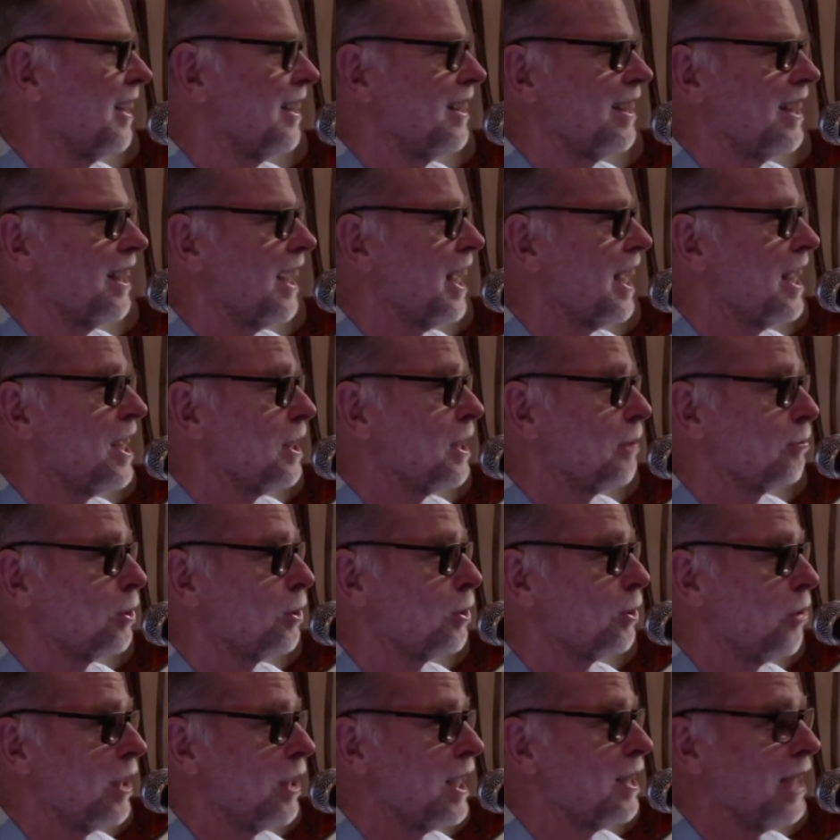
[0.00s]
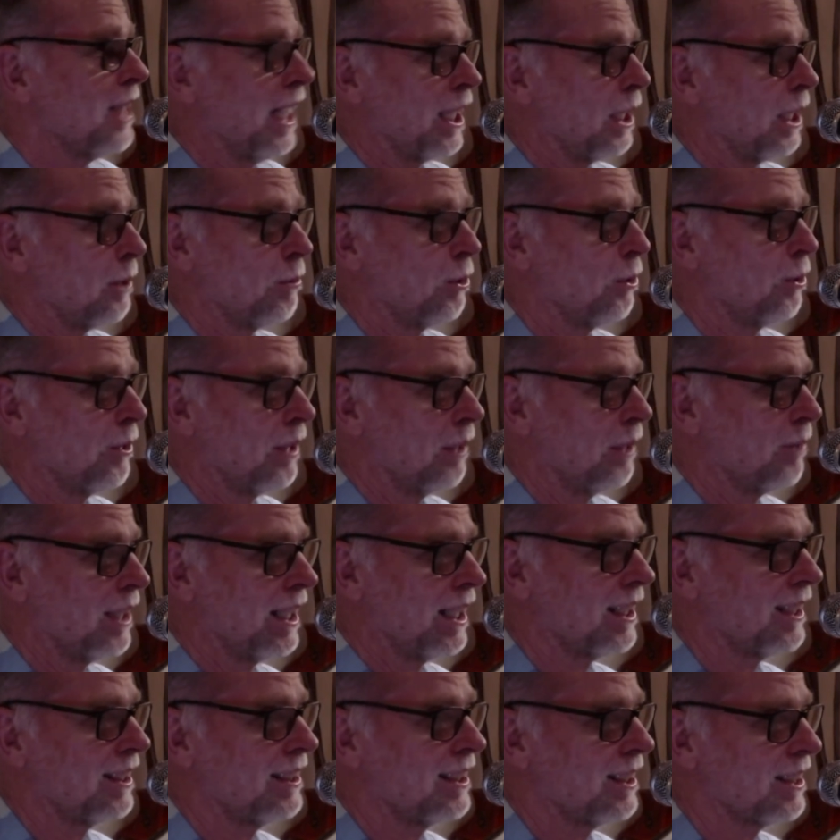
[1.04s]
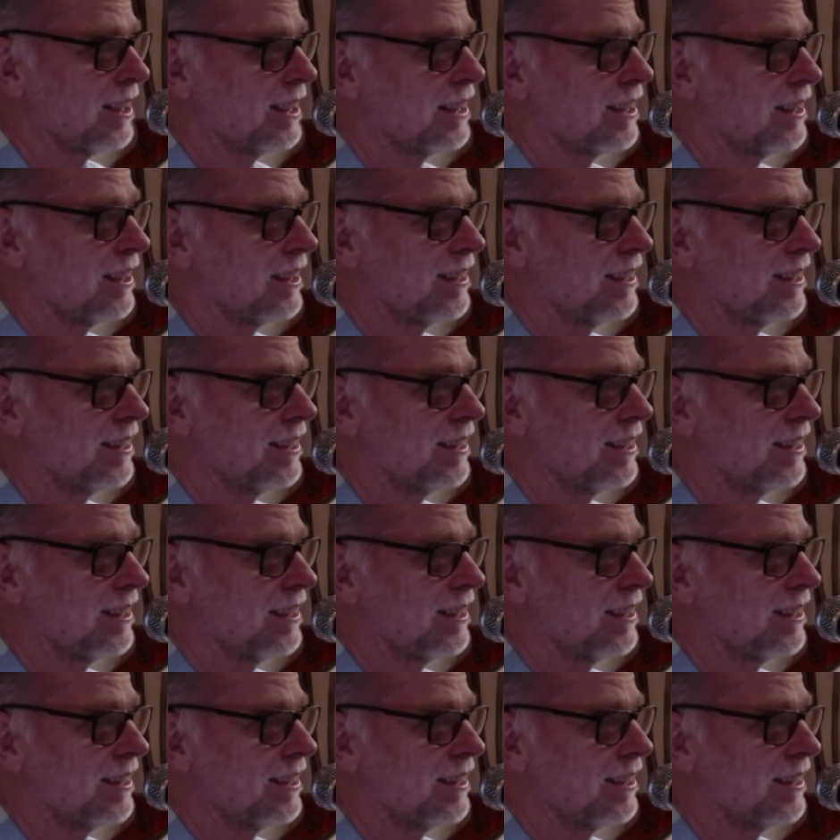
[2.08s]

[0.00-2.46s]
I don't have to do anything anymore. I mean, I can just